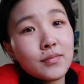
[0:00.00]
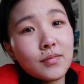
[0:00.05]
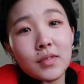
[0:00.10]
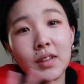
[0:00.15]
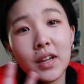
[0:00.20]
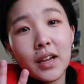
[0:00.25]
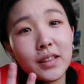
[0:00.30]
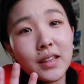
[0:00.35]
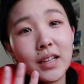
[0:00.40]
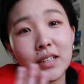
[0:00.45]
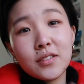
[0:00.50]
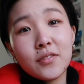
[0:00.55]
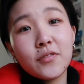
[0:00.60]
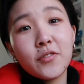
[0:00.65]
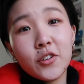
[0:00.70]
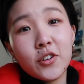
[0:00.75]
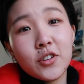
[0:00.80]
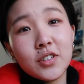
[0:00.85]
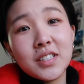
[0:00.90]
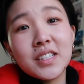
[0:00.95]
that's a
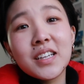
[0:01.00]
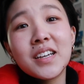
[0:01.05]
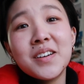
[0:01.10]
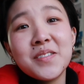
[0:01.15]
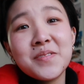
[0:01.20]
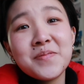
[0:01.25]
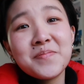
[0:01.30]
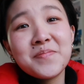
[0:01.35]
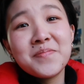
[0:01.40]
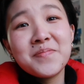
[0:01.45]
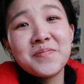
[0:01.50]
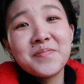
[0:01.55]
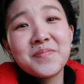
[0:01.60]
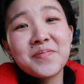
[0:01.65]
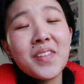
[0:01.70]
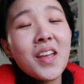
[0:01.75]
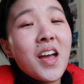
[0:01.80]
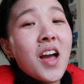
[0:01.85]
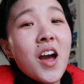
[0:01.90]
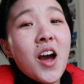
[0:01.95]
first.
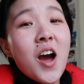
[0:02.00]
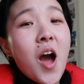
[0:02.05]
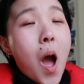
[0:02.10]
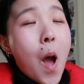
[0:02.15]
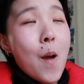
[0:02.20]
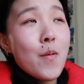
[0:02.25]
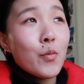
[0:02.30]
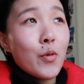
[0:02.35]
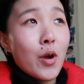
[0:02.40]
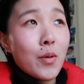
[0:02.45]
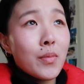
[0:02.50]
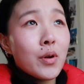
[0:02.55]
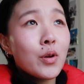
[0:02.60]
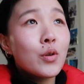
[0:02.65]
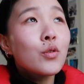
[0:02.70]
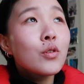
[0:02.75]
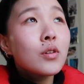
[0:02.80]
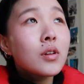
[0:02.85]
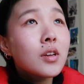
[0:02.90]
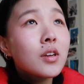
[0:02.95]
I've been wearing my
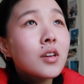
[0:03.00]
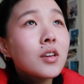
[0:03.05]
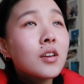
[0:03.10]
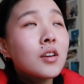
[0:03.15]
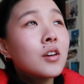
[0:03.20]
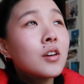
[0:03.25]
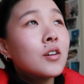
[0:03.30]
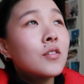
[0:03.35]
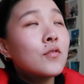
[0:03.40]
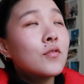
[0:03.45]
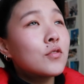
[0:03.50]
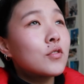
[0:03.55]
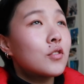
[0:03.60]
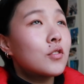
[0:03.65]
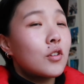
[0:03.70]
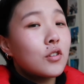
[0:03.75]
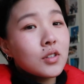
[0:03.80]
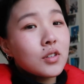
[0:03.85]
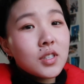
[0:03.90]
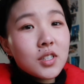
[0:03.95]
hoodie for
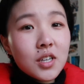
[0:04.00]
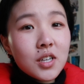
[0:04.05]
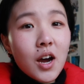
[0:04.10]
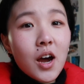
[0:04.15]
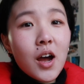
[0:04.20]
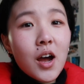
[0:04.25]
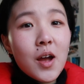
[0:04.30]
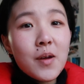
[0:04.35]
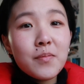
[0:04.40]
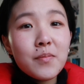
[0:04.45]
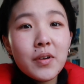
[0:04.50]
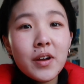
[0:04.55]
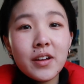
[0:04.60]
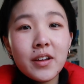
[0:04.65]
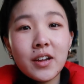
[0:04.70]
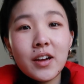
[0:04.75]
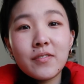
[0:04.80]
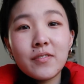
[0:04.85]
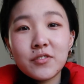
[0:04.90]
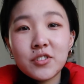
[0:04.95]
the longest time
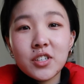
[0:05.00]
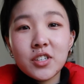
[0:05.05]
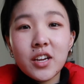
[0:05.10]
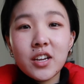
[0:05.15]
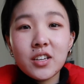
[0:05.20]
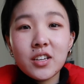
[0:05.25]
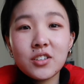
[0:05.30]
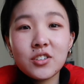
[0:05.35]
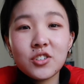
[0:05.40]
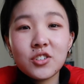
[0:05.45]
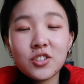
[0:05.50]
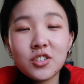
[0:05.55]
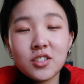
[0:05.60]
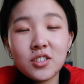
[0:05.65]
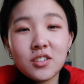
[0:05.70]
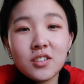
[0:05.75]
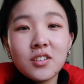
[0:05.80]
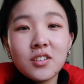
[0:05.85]
and I've changed